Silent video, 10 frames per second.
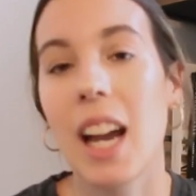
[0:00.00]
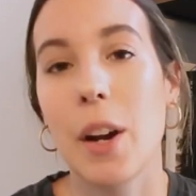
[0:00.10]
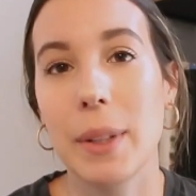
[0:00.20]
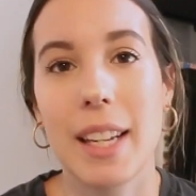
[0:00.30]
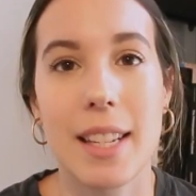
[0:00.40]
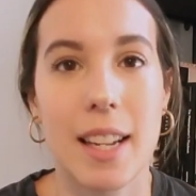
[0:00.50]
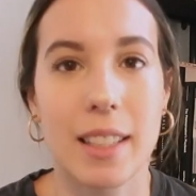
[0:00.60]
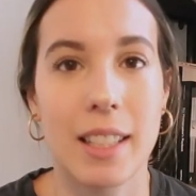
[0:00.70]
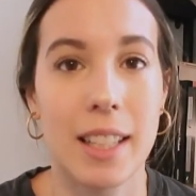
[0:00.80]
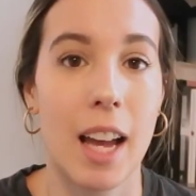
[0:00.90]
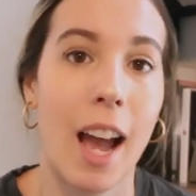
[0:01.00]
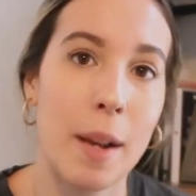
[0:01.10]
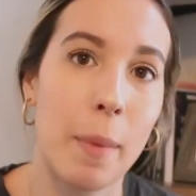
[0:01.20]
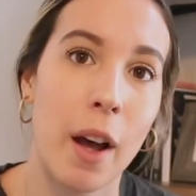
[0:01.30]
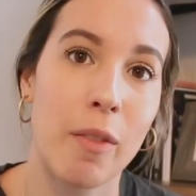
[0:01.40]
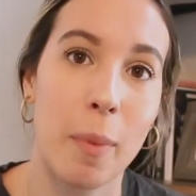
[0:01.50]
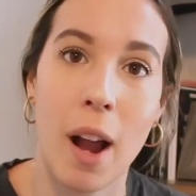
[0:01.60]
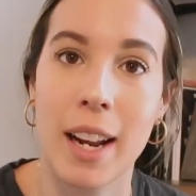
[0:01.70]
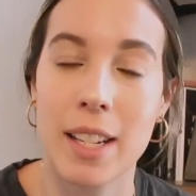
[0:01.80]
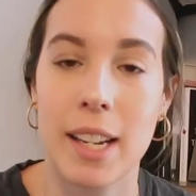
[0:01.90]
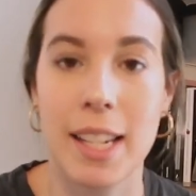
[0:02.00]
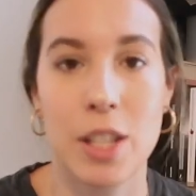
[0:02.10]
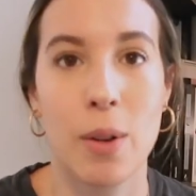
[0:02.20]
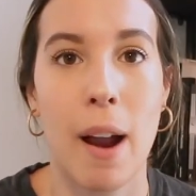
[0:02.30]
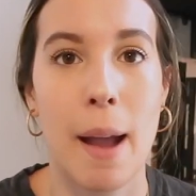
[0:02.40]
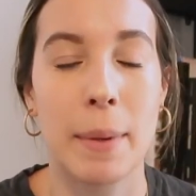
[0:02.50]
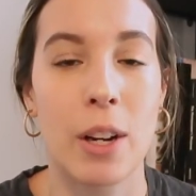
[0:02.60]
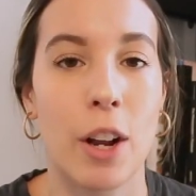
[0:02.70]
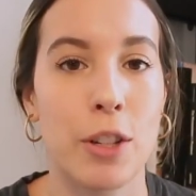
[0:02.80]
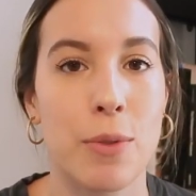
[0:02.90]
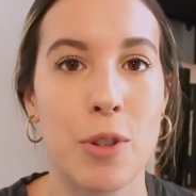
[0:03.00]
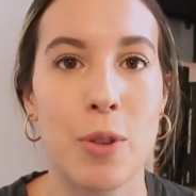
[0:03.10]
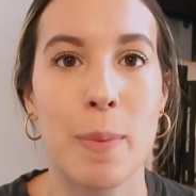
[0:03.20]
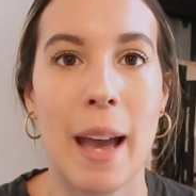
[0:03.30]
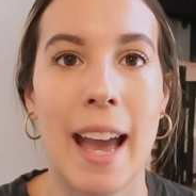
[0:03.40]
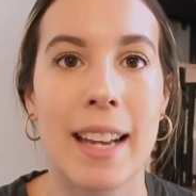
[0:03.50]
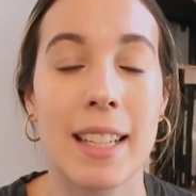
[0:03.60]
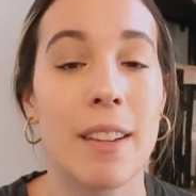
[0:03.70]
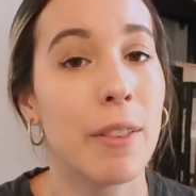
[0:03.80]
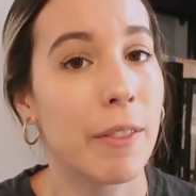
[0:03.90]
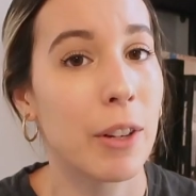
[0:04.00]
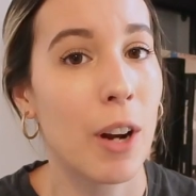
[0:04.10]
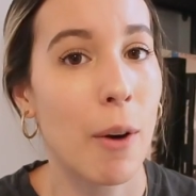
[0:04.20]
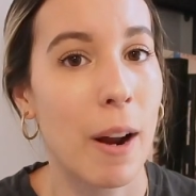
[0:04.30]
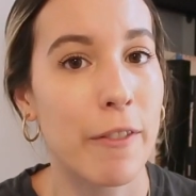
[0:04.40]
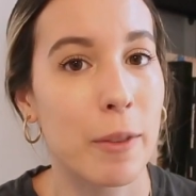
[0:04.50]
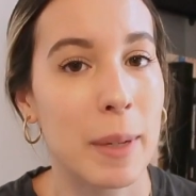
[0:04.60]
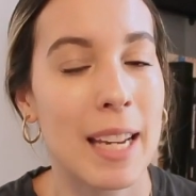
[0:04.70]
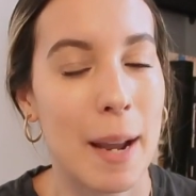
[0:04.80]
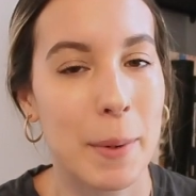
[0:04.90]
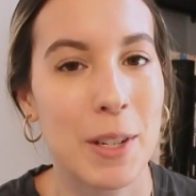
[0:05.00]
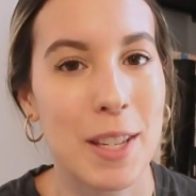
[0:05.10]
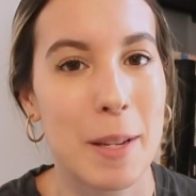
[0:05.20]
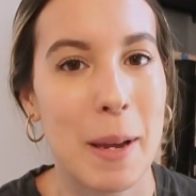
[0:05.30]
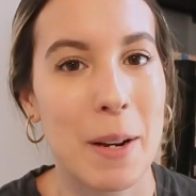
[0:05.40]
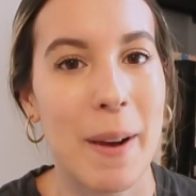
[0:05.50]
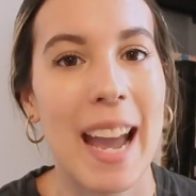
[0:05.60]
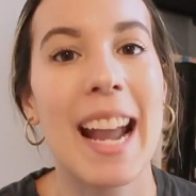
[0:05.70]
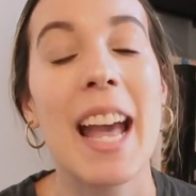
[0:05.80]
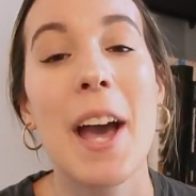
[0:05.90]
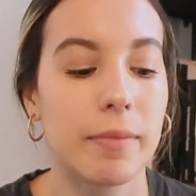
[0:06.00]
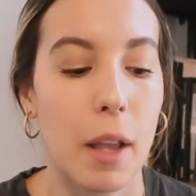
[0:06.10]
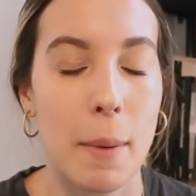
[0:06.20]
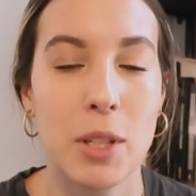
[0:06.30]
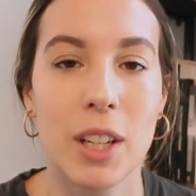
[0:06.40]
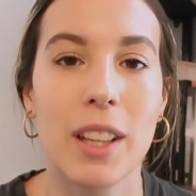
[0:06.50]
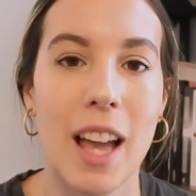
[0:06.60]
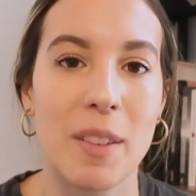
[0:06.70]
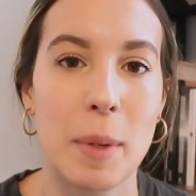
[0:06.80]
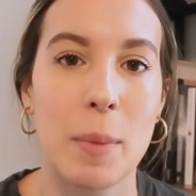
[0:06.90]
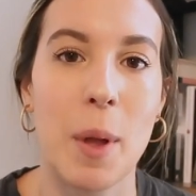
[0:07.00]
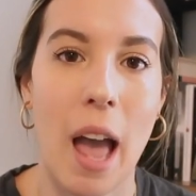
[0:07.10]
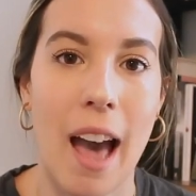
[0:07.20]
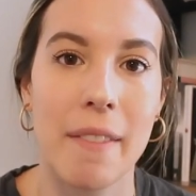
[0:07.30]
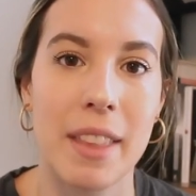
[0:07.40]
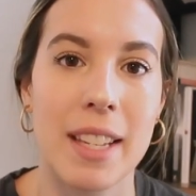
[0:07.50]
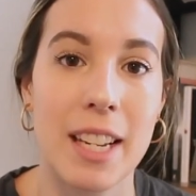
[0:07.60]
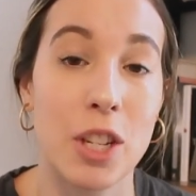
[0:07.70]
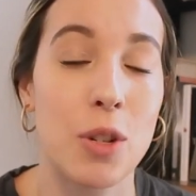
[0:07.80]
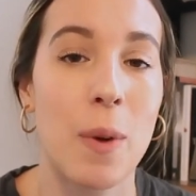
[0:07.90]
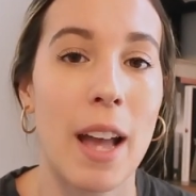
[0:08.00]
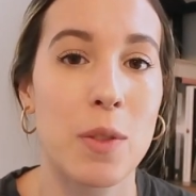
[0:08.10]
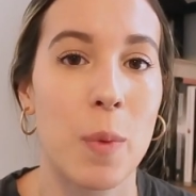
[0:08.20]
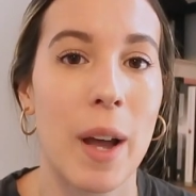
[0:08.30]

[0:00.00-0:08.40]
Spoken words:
I really get sucked into the hype of products on Instagram, here on YouTube, and even if they're not right for me, I purchase them anyway. I'm sure a lot of people have this issue as